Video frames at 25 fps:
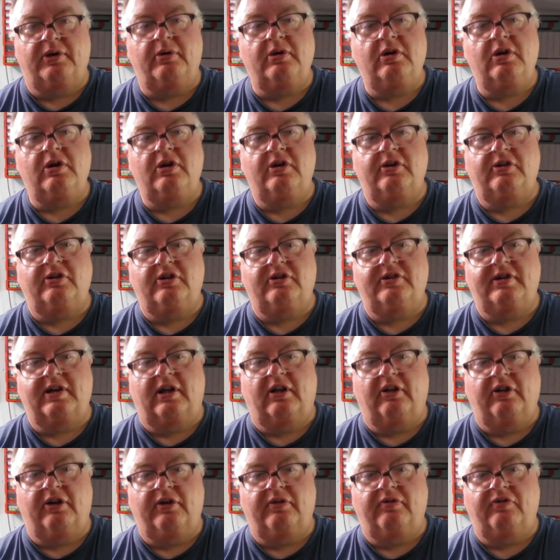to
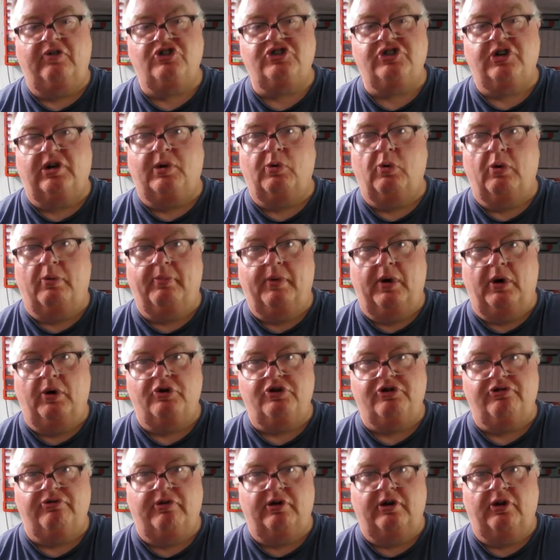tell you visually what
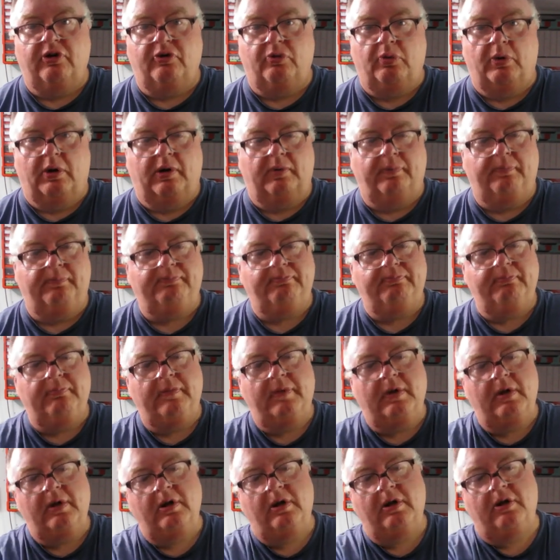mode you're in as well.
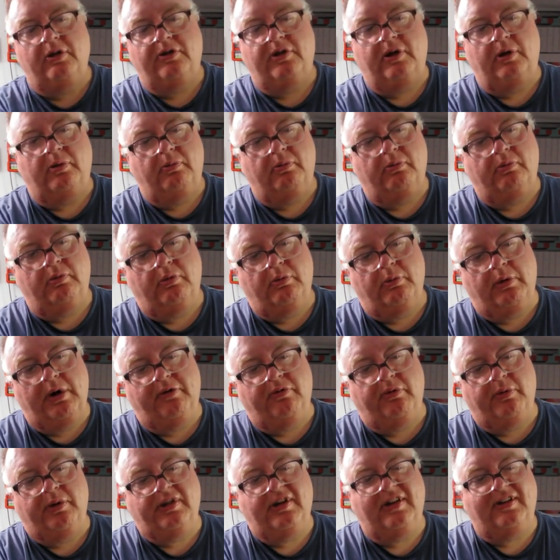So
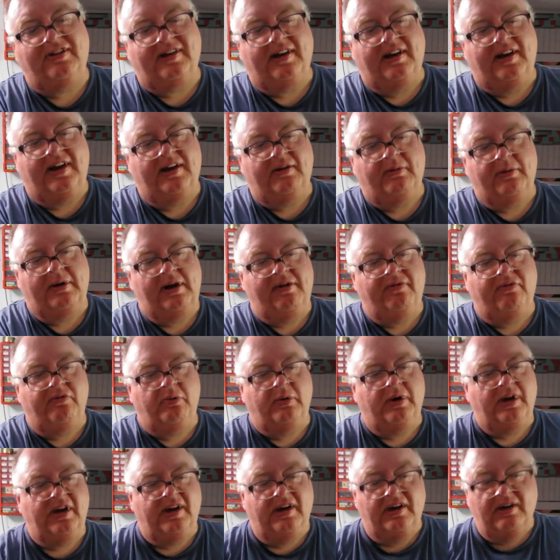whenever we
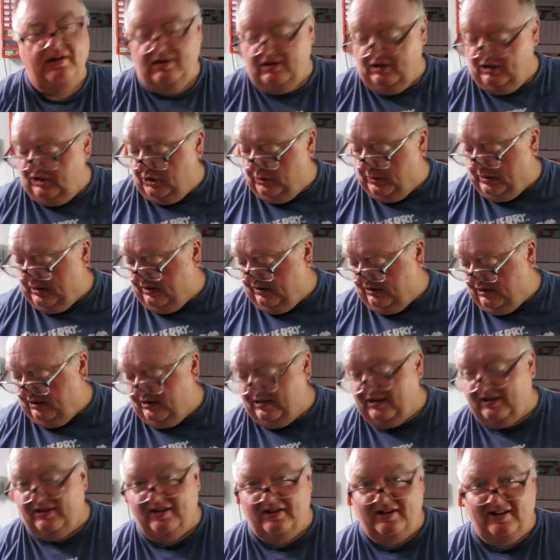do anything, I
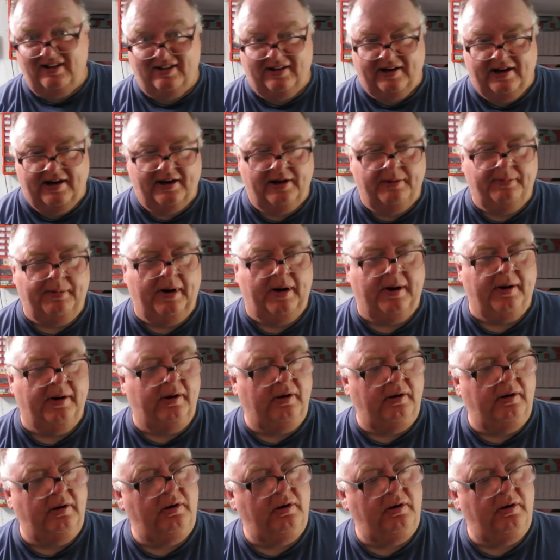tend to disconnect the power.